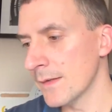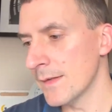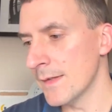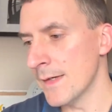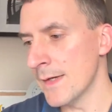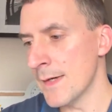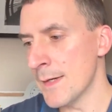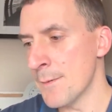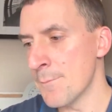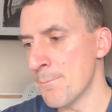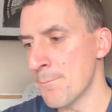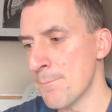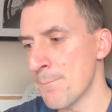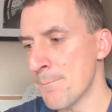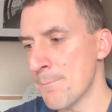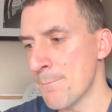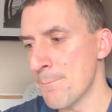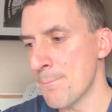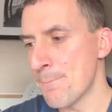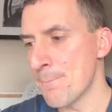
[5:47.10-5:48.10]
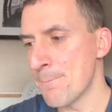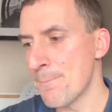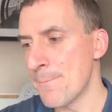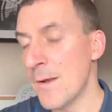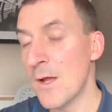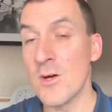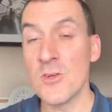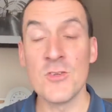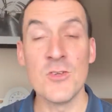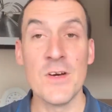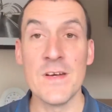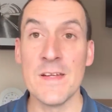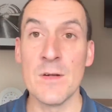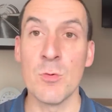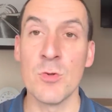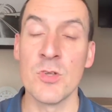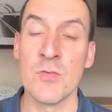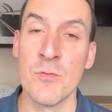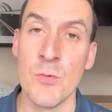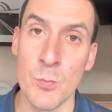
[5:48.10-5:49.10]
Last night there
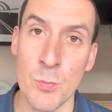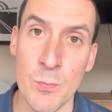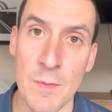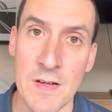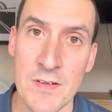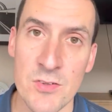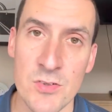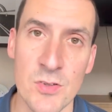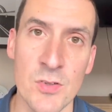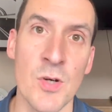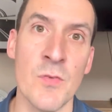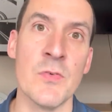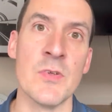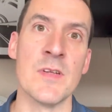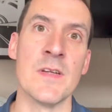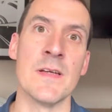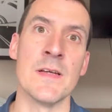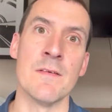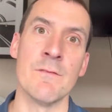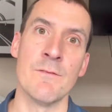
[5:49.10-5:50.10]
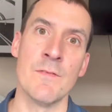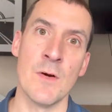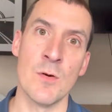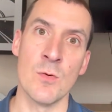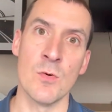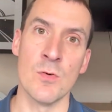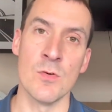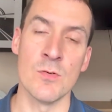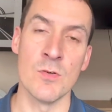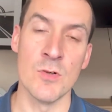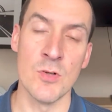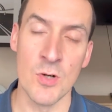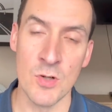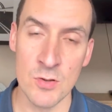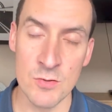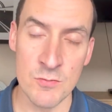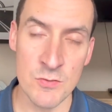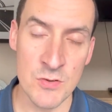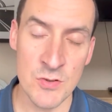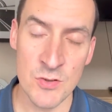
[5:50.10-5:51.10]
was a football match. Obviously, it felt
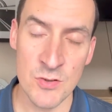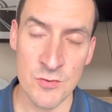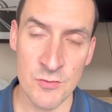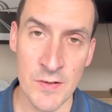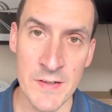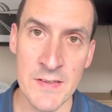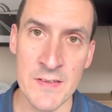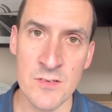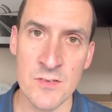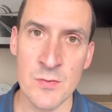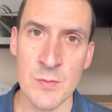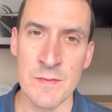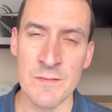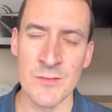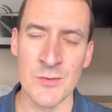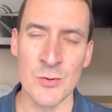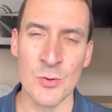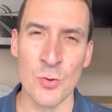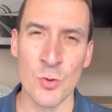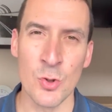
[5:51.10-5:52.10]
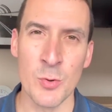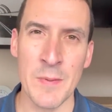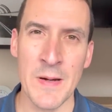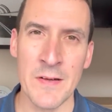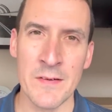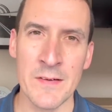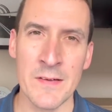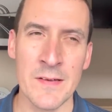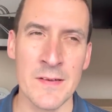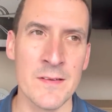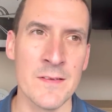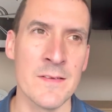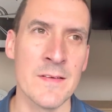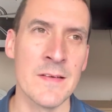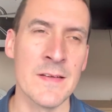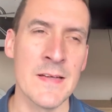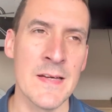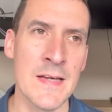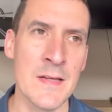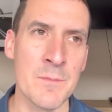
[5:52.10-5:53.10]
strange to even talk about it. The
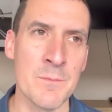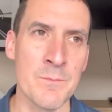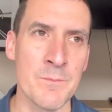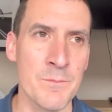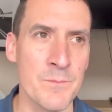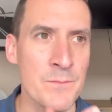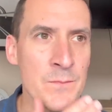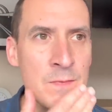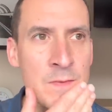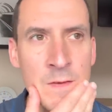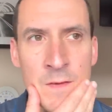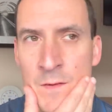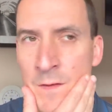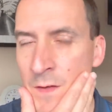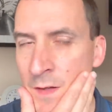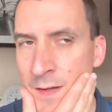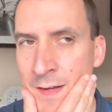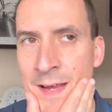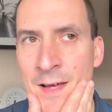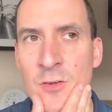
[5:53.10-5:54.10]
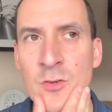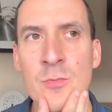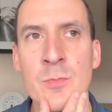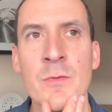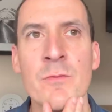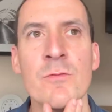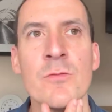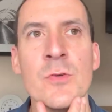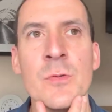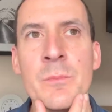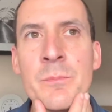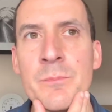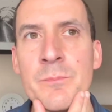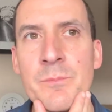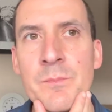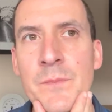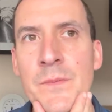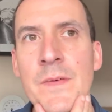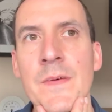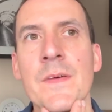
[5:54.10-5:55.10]
game, the announcement from
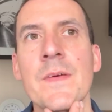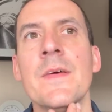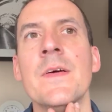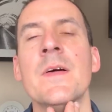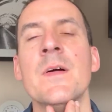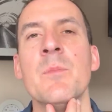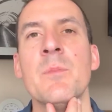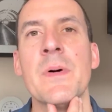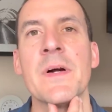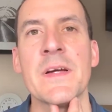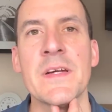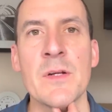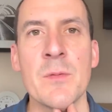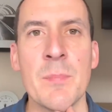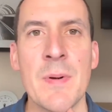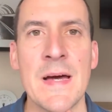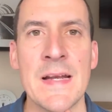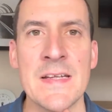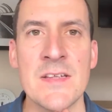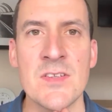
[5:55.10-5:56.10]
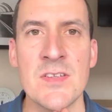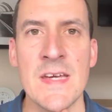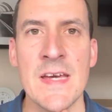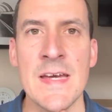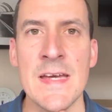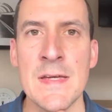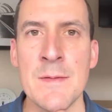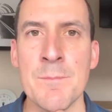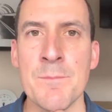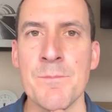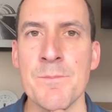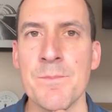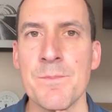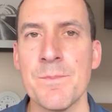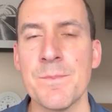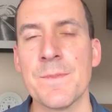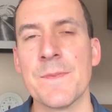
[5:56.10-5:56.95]
Buckingham Palace came